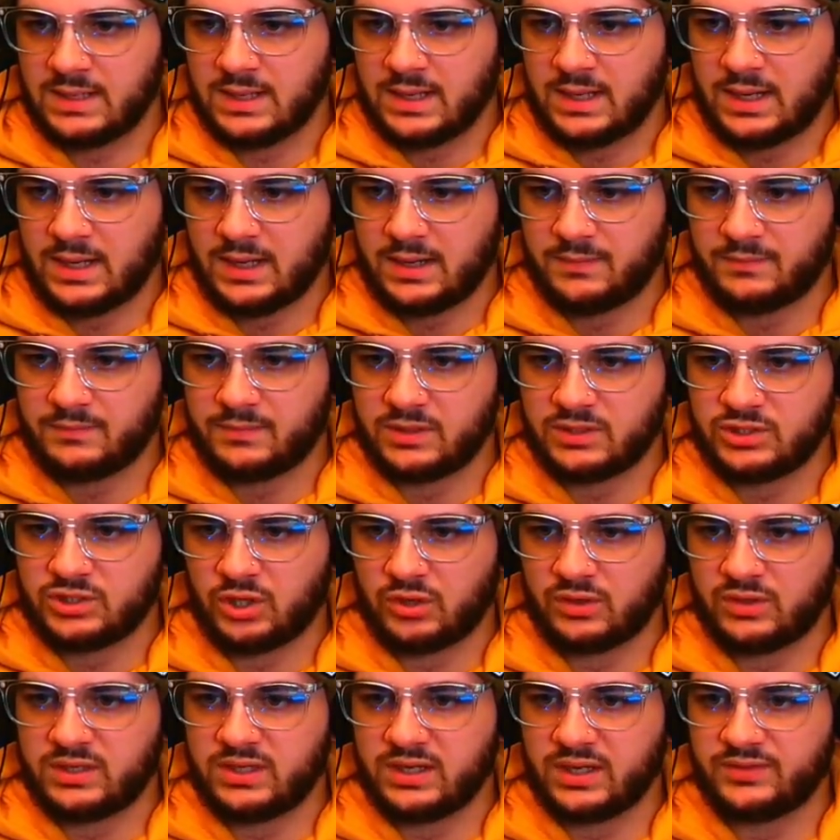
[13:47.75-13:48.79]
Um,
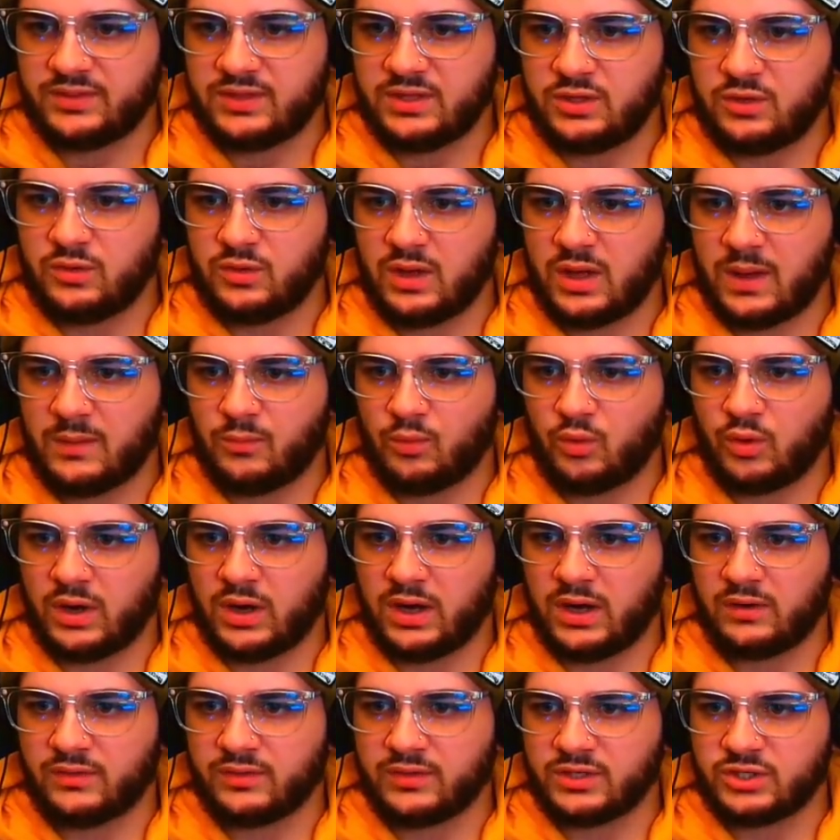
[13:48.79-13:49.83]
Donkey, I think you got more
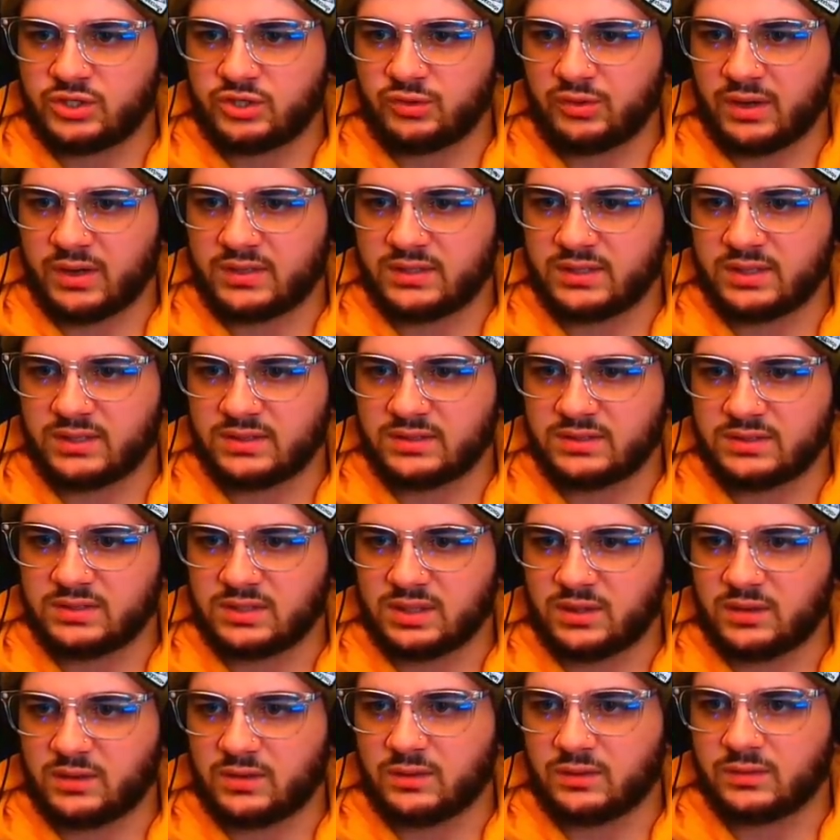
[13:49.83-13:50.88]
air than Shrek does,
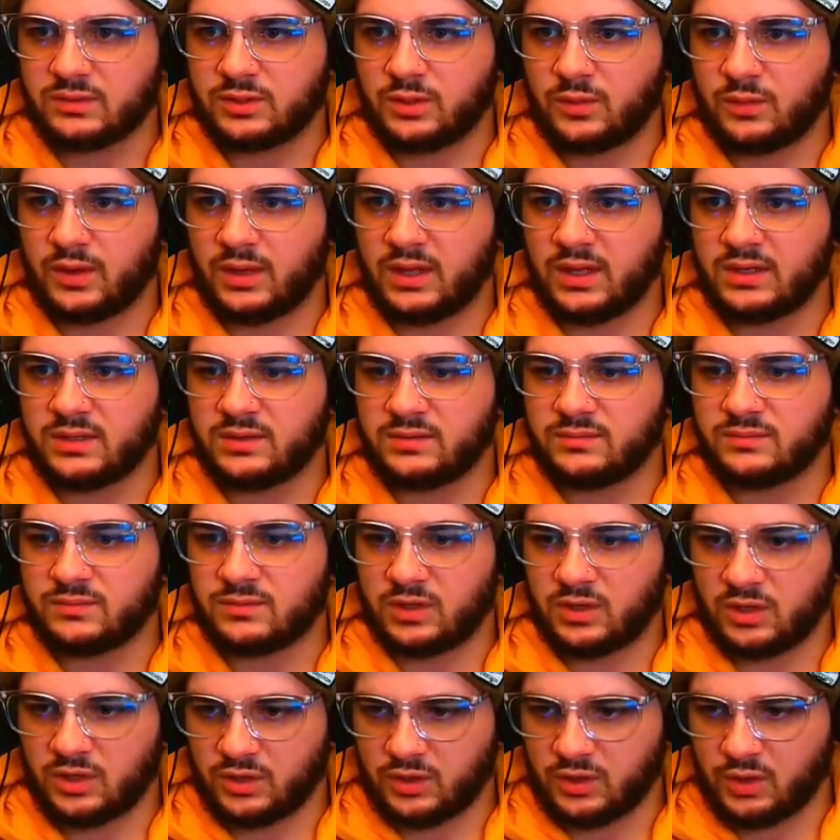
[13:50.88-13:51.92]
so go ahead.
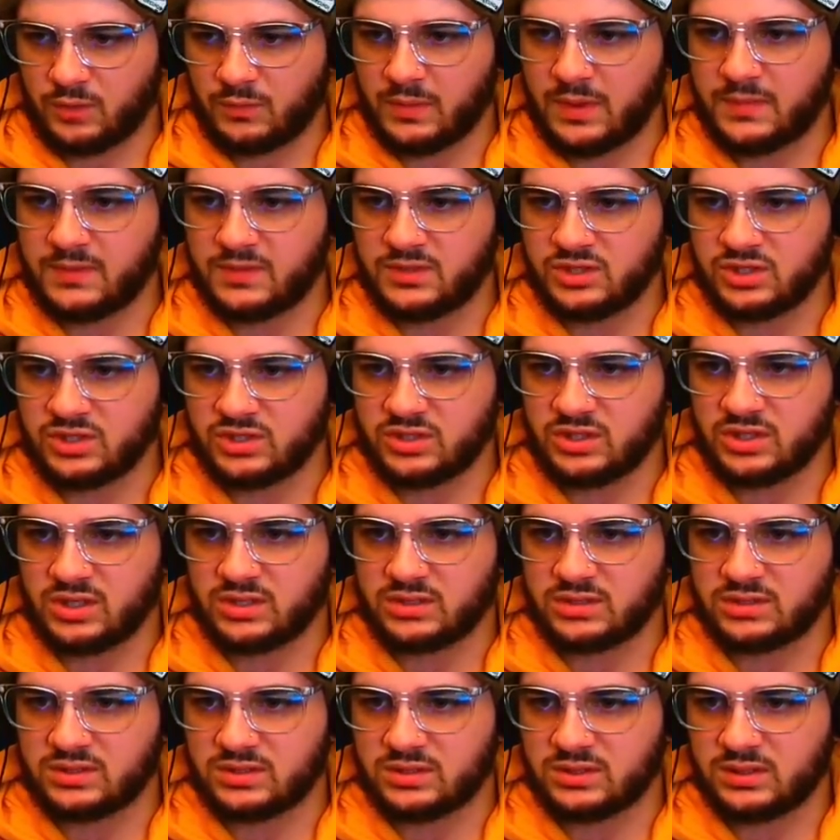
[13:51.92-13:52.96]
Or no, maybe Ginger
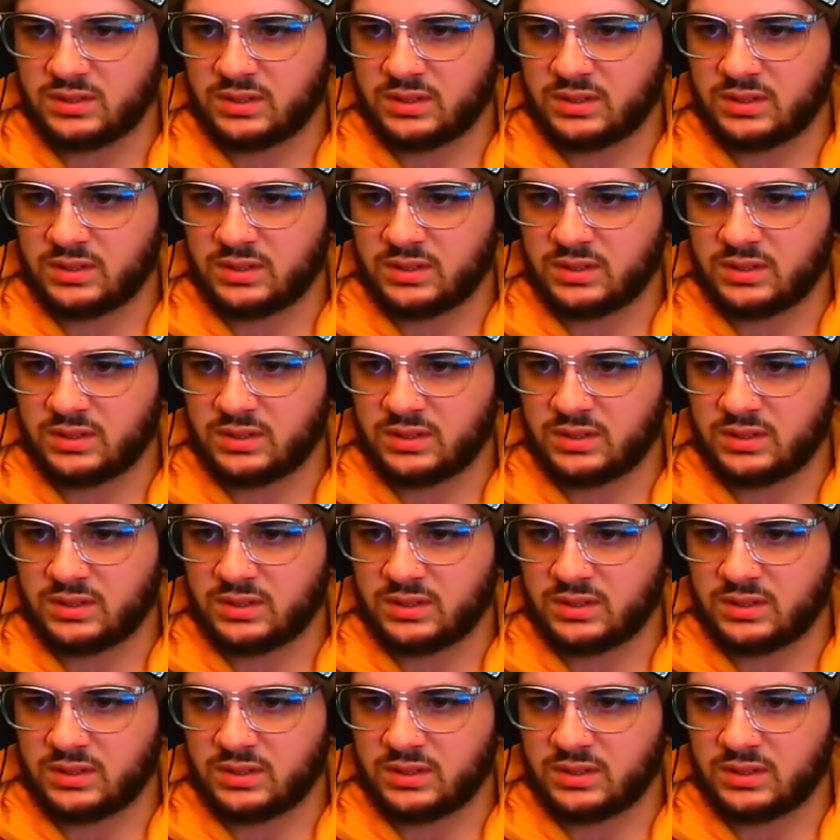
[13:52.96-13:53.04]
does.